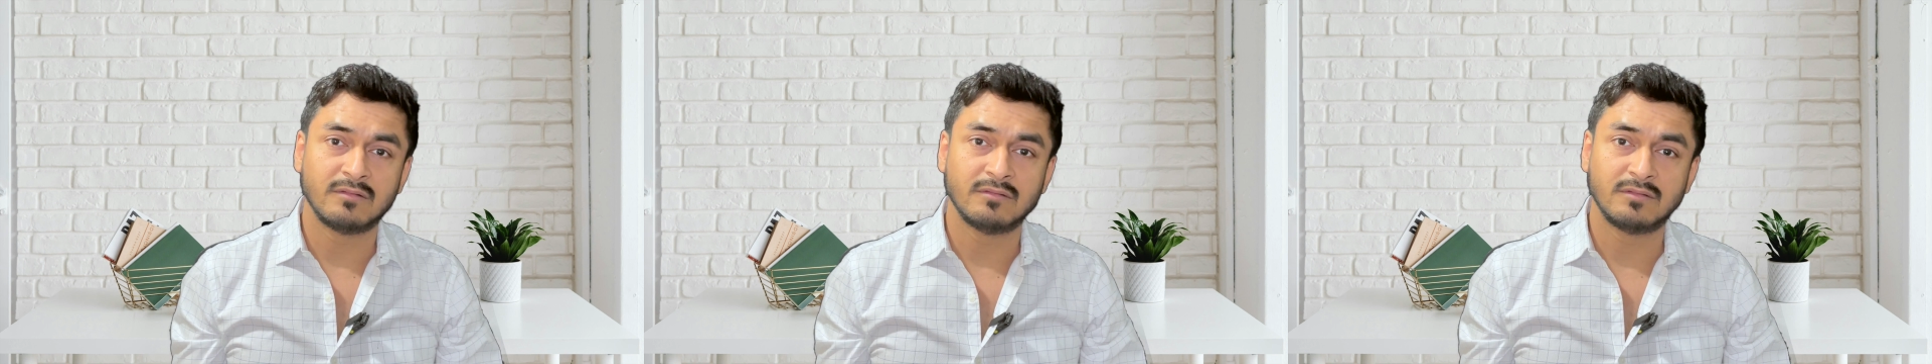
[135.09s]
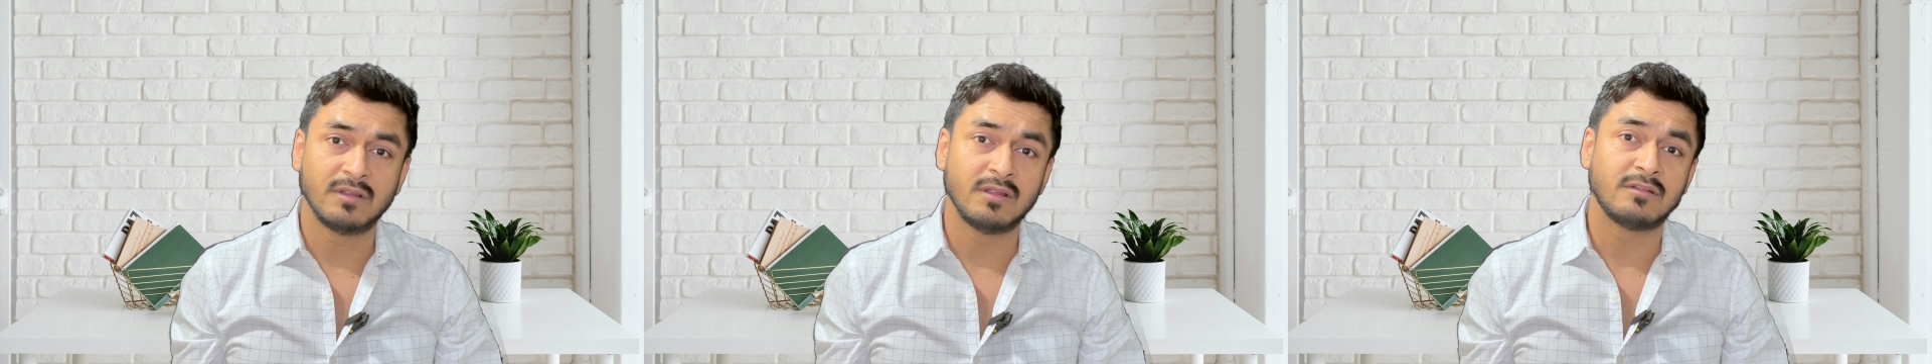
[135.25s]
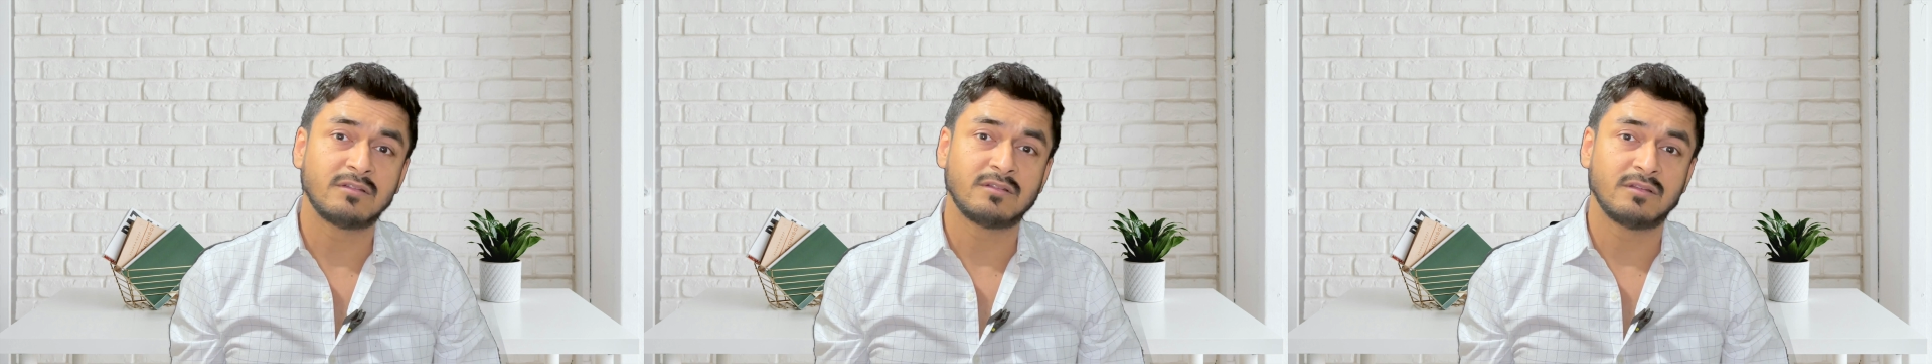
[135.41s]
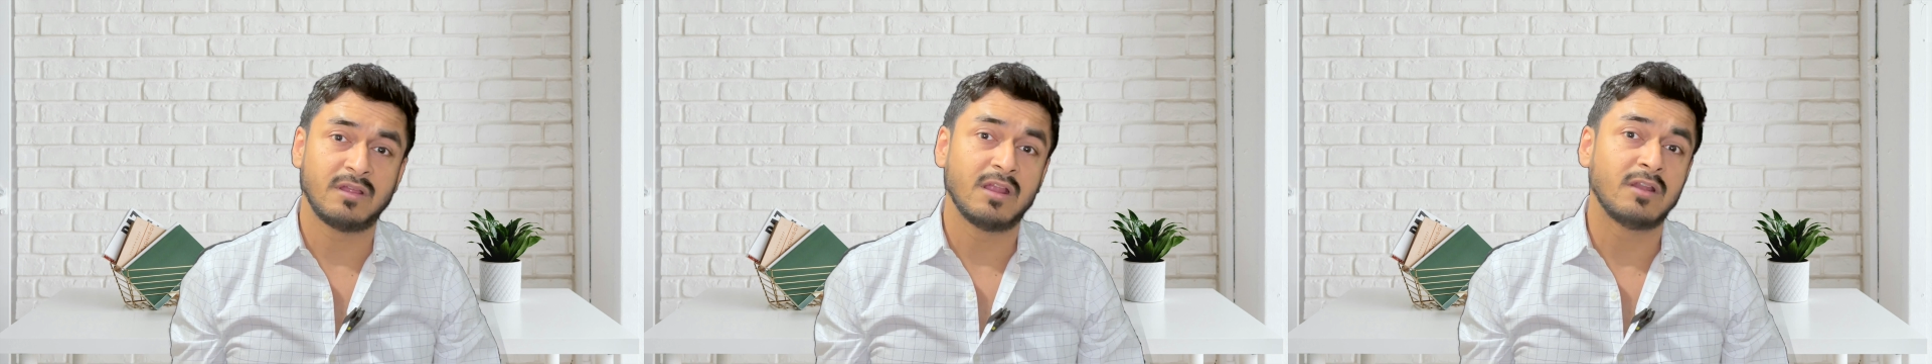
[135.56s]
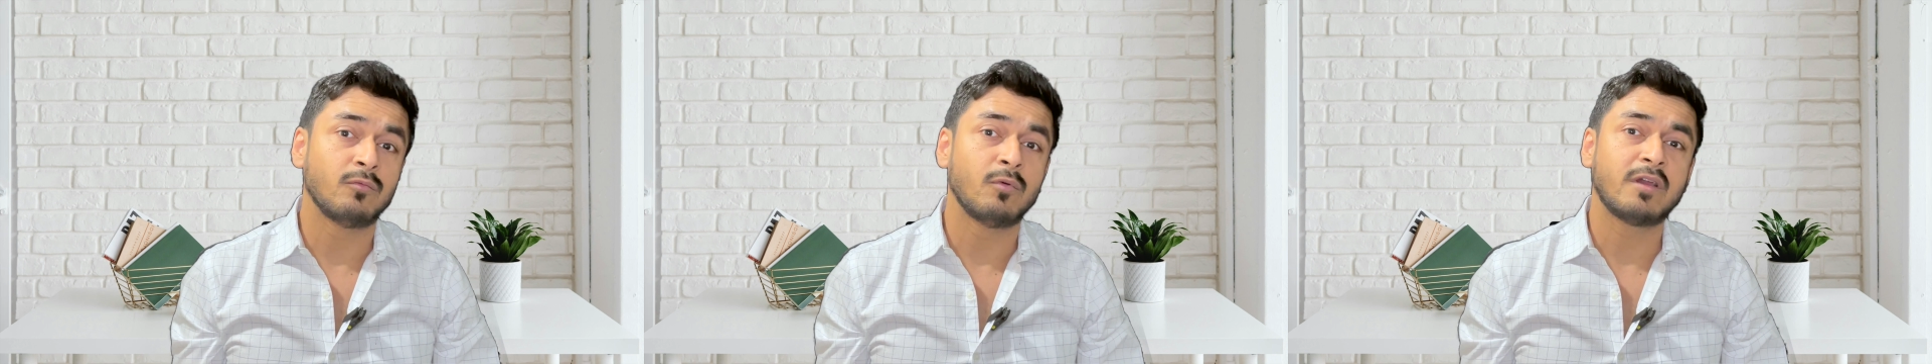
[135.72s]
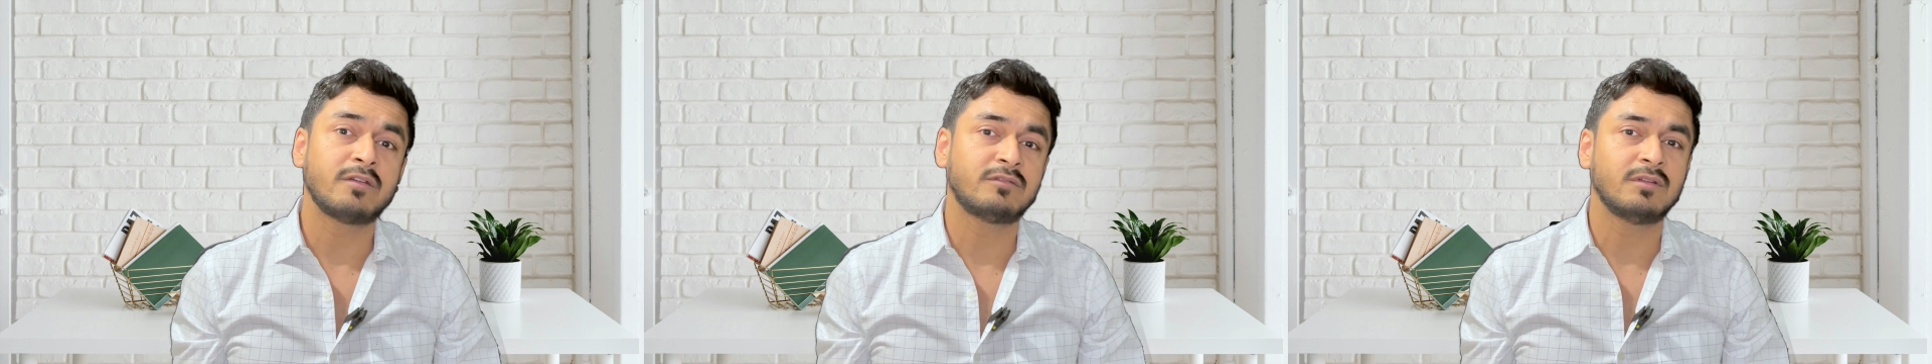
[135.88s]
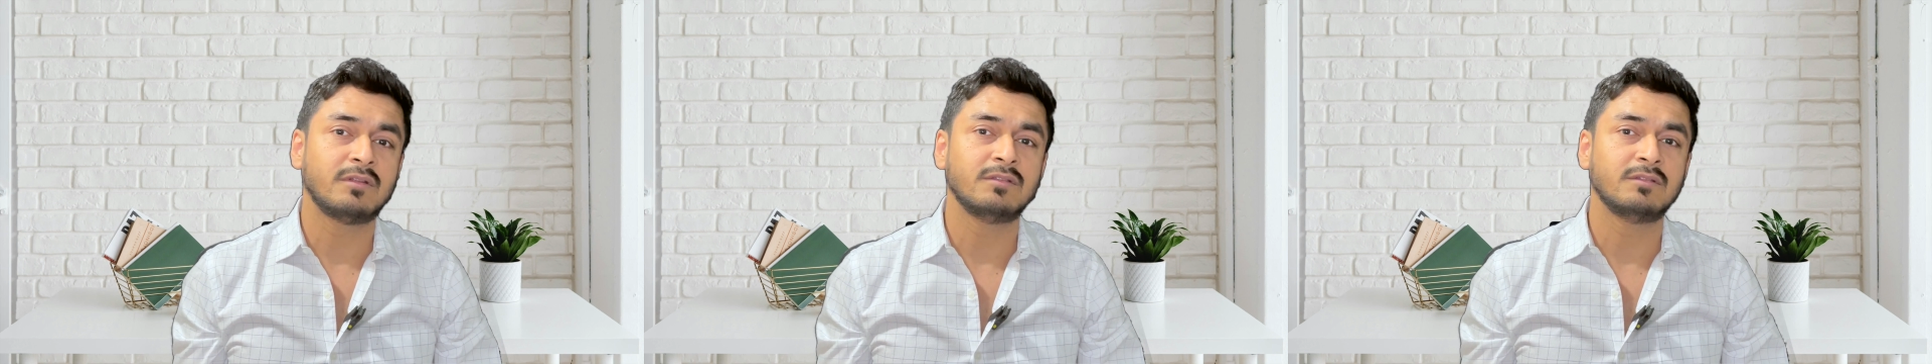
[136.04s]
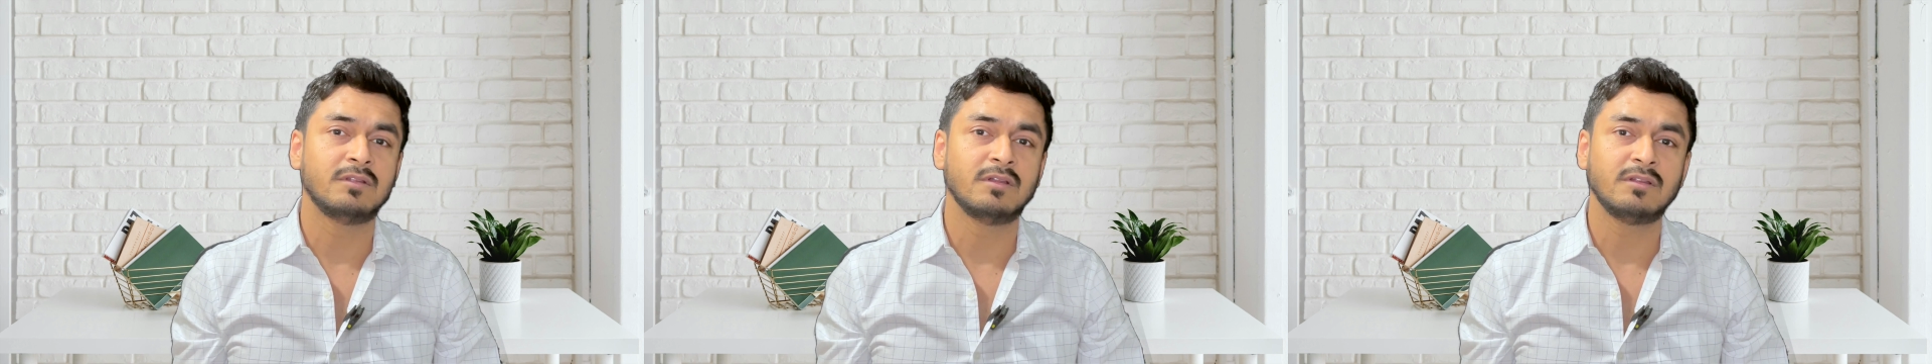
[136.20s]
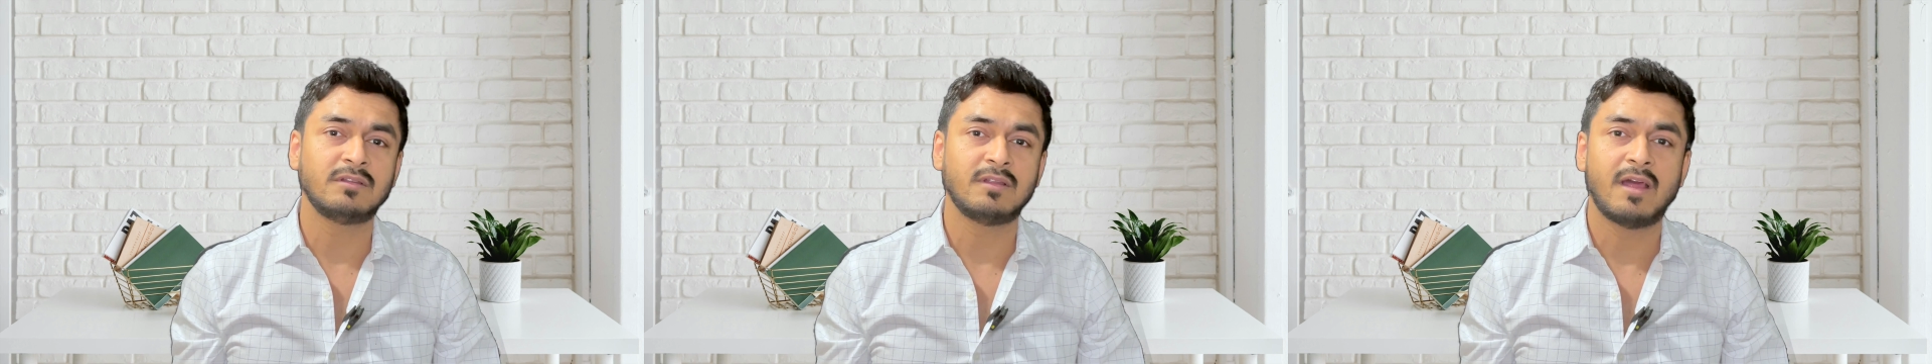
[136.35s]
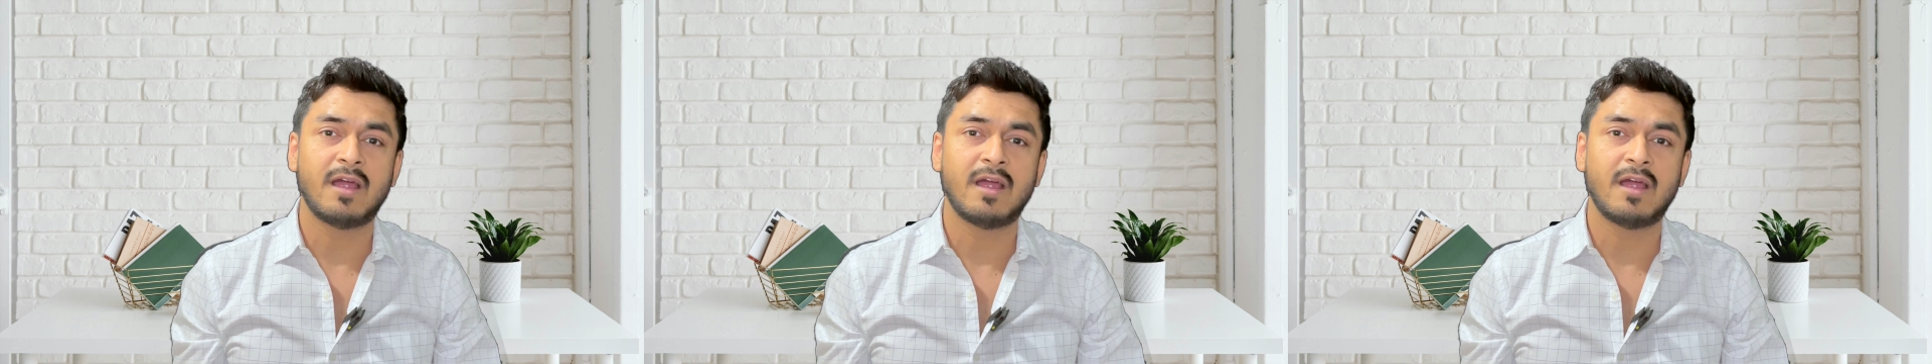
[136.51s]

This invest in this,